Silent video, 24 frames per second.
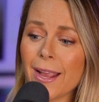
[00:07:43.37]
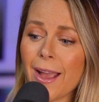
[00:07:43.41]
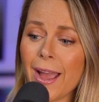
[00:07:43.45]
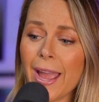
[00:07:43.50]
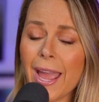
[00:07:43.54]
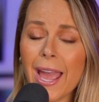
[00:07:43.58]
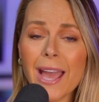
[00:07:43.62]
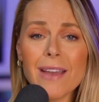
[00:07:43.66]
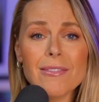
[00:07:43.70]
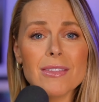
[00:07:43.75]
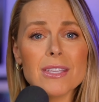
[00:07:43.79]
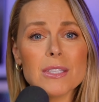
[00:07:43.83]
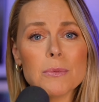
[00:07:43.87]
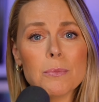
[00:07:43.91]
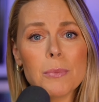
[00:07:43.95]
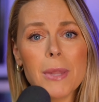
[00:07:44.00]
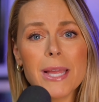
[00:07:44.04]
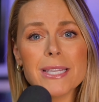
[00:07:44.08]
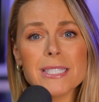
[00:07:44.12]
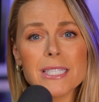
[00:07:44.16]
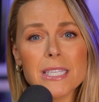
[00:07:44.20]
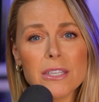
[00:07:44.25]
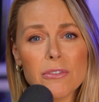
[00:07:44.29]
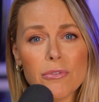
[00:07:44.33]
I have this
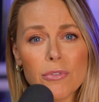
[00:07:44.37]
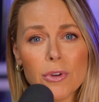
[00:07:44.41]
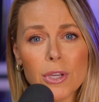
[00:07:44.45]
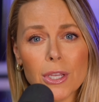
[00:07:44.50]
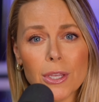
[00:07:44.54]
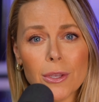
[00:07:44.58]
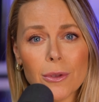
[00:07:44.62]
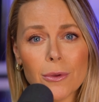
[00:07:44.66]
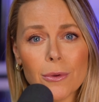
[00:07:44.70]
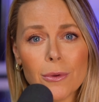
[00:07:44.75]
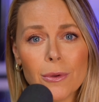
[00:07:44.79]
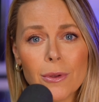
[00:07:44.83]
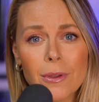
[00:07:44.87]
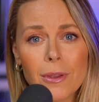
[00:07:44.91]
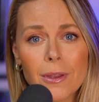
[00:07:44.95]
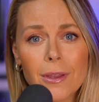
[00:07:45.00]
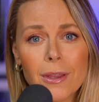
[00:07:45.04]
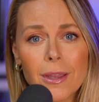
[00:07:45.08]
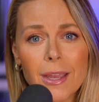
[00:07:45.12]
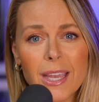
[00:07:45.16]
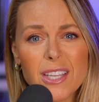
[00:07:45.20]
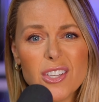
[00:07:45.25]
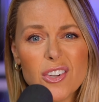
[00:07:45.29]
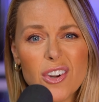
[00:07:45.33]
blessing for you,
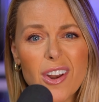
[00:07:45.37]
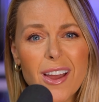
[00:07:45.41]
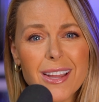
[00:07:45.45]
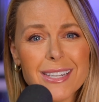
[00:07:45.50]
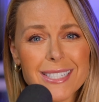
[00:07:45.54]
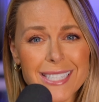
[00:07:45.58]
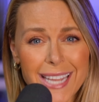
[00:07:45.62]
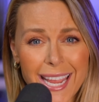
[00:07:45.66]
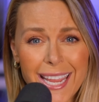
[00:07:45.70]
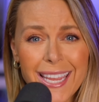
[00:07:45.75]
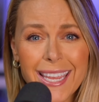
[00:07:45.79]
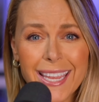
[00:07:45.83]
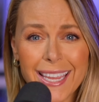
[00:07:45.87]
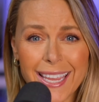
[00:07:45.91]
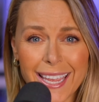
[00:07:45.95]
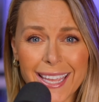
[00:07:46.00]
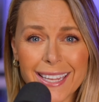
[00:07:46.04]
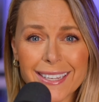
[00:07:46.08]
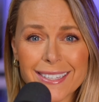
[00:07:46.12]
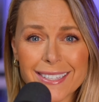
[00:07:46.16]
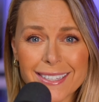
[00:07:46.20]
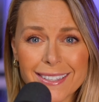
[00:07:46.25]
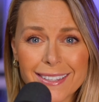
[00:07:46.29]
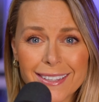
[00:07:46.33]
and you're not taking
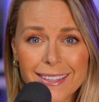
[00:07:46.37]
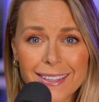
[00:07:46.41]
it.